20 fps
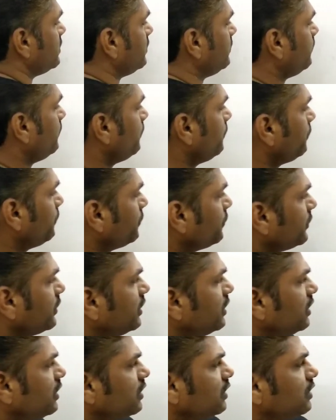are.
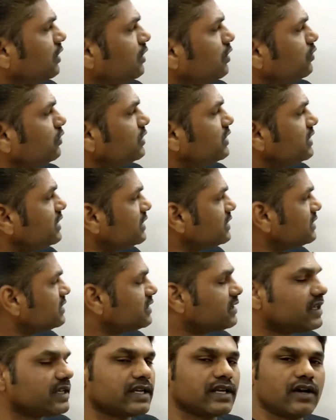Now these
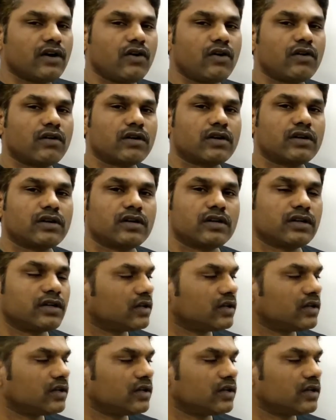three are